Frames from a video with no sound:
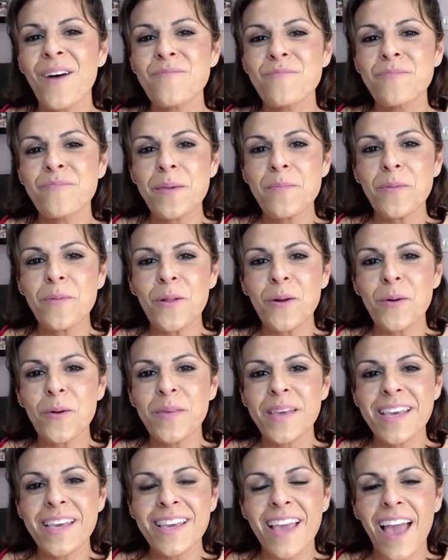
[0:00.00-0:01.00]
people are
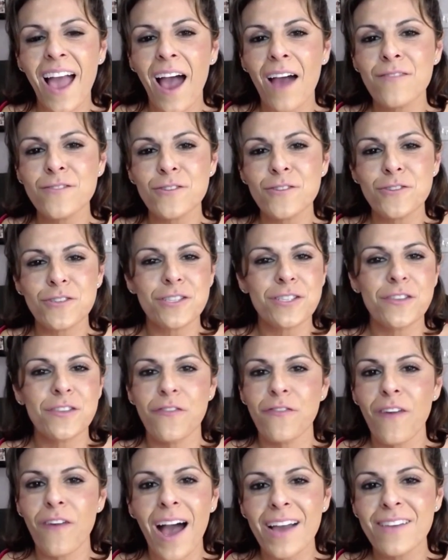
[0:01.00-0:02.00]
being after just
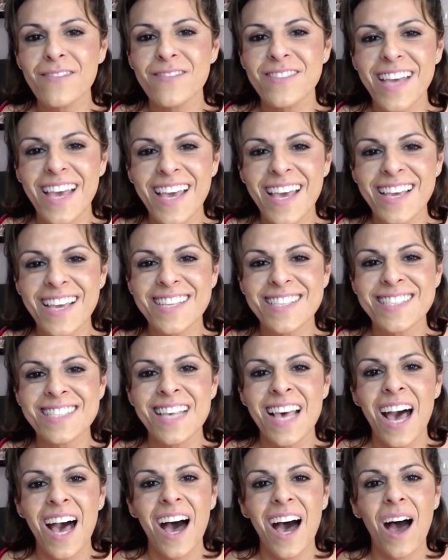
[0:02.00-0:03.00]
5 days.
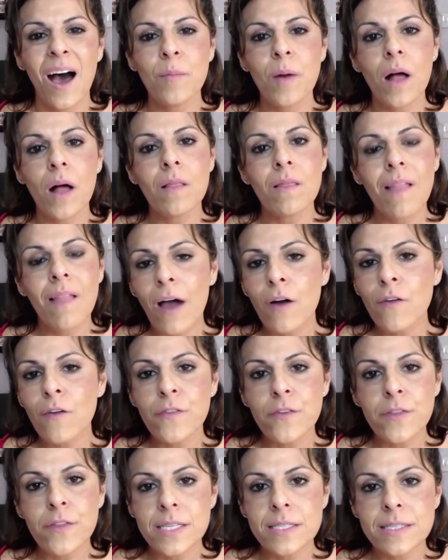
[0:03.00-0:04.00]
Allow
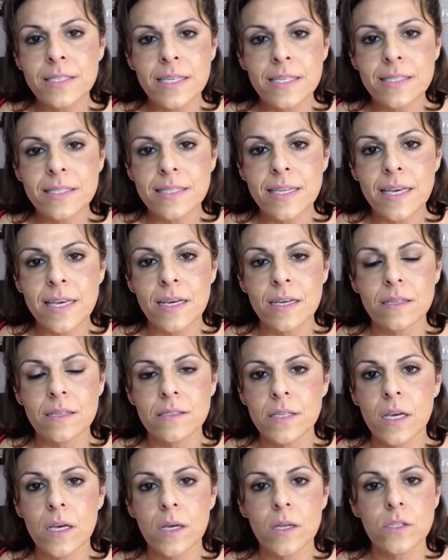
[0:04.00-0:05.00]
for these things
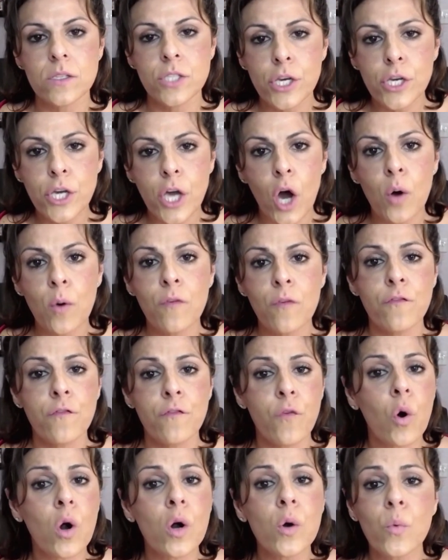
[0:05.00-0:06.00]
to go
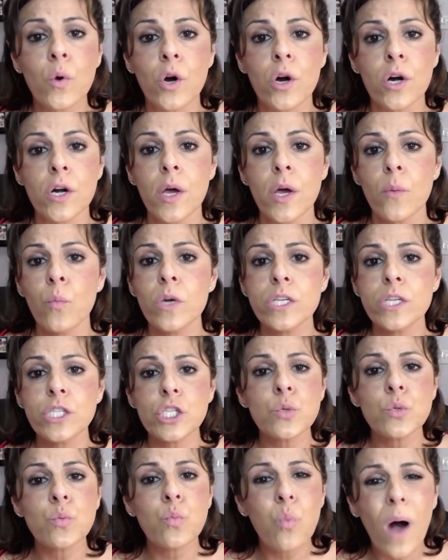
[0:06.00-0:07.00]
forward, which
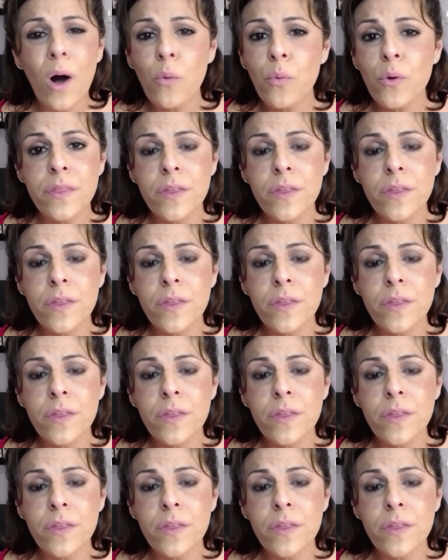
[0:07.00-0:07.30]
is well.